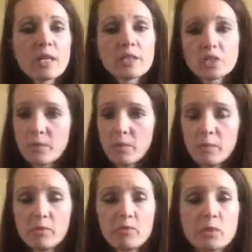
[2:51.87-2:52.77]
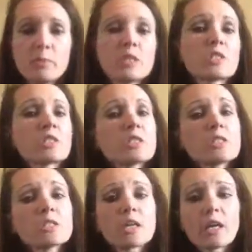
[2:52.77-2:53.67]
I took my before
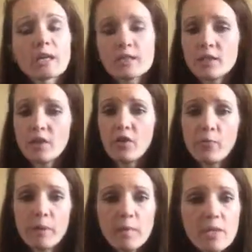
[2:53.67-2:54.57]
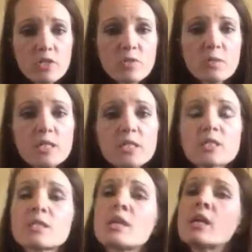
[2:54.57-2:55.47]
pictures. I did all of my
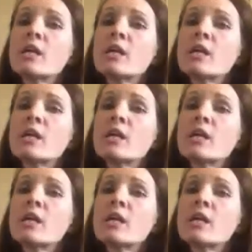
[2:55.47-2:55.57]
measurements.